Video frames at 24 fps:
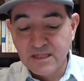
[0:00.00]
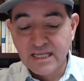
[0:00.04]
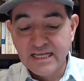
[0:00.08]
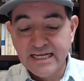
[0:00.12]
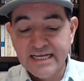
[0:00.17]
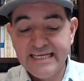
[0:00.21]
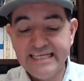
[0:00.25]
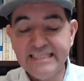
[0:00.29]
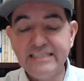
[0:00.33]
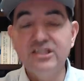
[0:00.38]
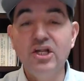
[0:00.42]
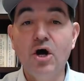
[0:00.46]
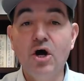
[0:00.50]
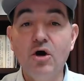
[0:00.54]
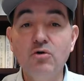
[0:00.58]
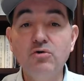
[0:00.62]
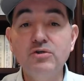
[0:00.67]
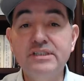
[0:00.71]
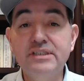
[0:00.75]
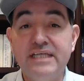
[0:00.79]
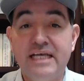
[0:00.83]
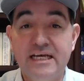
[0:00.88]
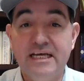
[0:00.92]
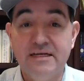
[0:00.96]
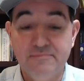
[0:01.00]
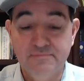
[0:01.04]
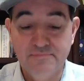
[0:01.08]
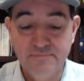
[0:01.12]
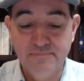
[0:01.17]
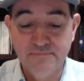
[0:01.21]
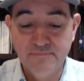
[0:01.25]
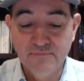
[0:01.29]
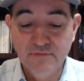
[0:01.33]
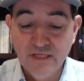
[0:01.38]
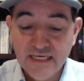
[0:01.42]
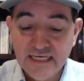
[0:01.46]
He knows him.
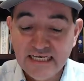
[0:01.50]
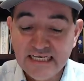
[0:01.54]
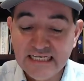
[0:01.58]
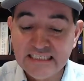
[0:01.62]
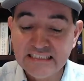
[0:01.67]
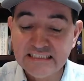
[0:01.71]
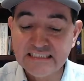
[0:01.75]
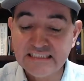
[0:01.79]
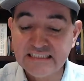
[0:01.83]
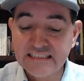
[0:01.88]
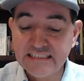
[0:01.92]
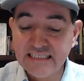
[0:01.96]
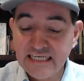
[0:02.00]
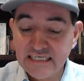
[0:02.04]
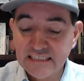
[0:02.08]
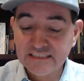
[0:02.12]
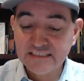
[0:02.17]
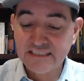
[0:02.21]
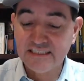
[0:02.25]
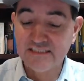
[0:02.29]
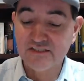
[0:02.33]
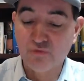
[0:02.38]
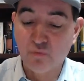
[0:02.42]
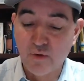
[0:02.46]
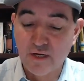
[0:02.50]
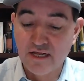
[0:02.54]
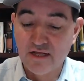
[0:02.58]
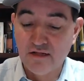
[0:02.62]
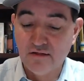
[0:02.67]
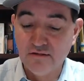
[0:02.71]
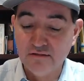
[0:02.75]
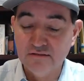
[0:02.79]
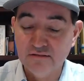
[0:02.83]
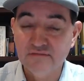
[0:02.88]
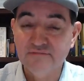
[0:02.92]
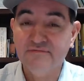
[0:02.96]
He seeks his
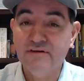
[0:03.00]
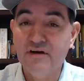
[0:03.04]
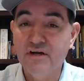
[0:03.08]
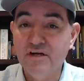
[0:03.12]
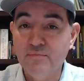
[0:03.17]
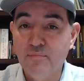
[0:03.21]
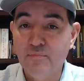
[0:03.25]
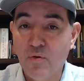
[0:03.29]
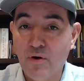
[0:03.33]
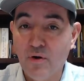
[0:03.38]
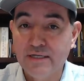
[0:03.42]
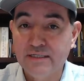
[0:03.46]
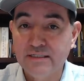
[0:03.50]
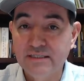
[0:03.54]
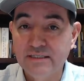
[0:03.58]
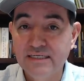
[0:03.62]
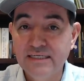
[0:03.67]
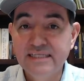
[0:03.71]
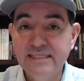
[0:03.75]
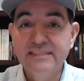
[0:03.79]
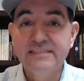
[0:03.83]
will. Very important.